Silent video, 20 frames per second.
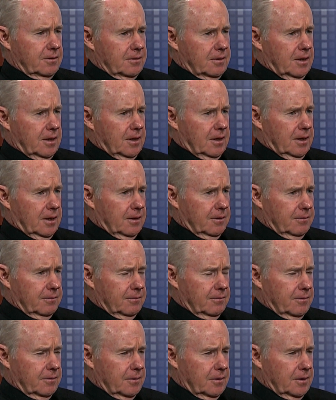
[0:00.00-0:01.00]

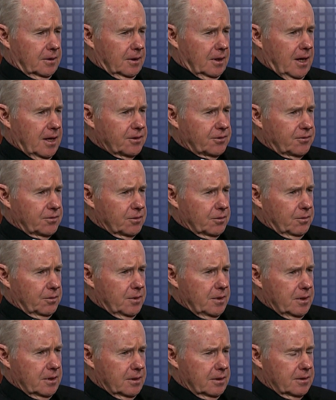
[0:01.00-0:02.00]
um, in the last few
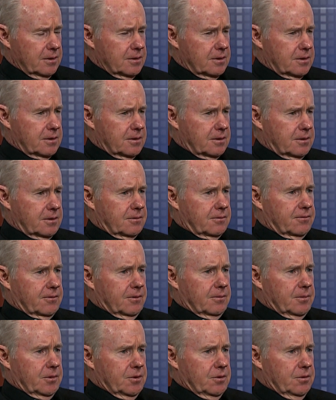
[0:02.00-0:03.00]
weeks
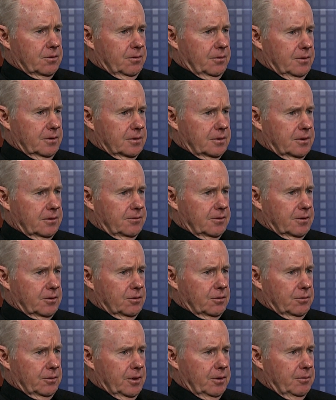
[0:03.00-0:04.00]
from the U different
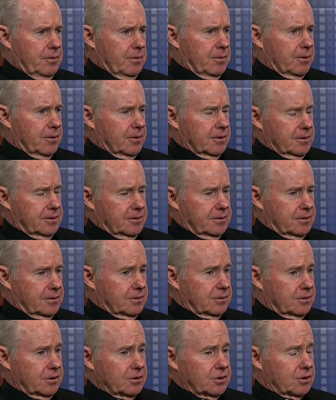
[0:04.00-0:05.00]
UN
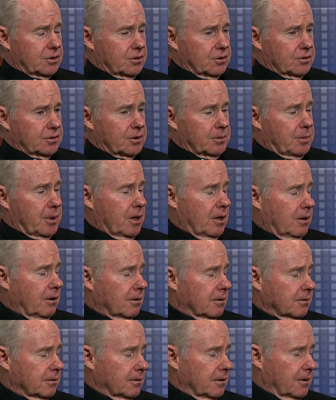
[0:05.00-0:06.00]
reports just shows the
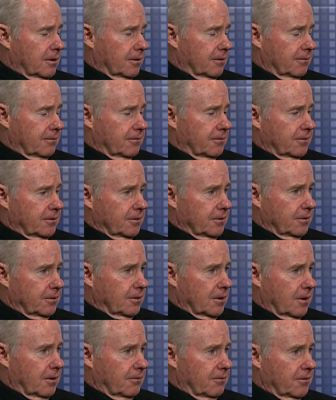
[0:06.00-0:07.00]
peril of the
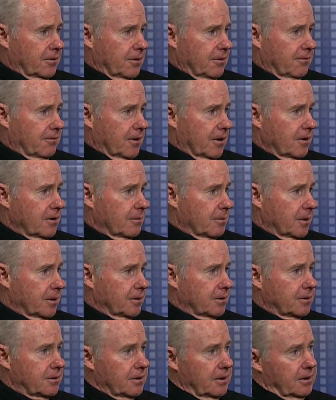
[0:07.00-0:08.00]
of the
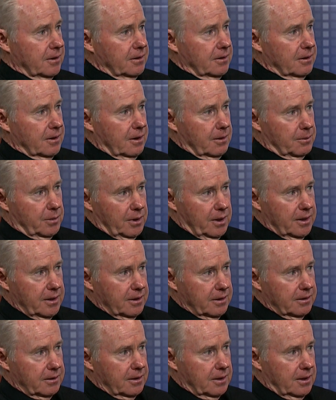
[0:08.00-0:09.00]
environment and our
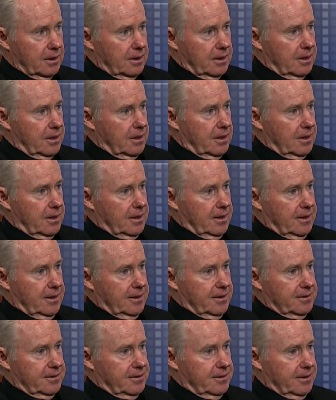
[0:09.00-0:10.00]
planet,
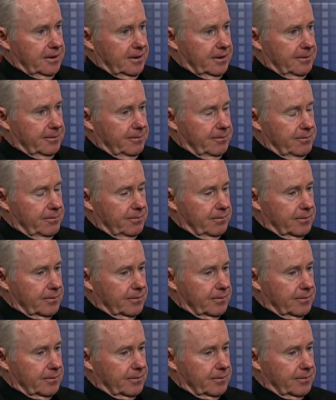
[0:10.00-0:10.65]
and um,